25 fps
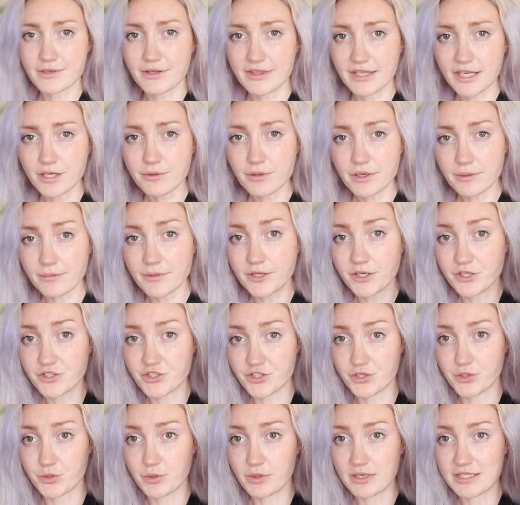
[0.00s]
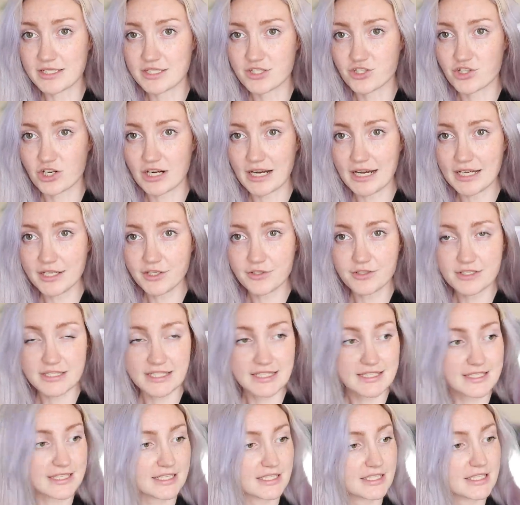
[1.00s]
so I think what I'm gonna do is try and use
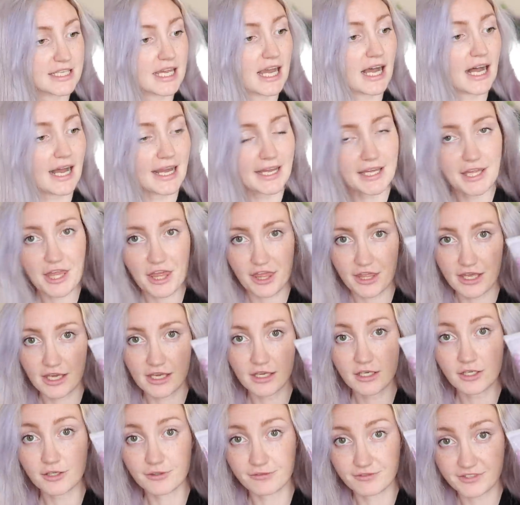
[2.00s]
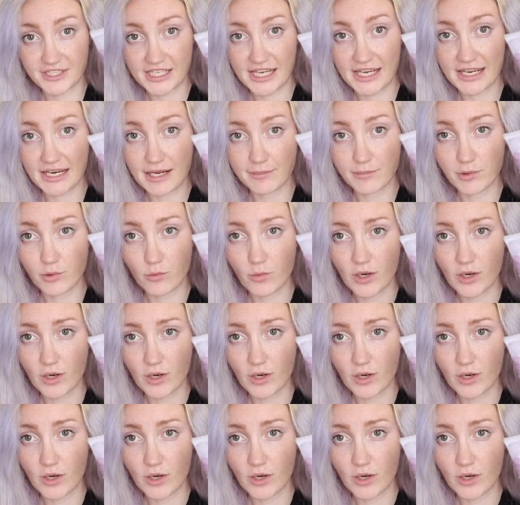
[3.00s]
this entire thing of Dare number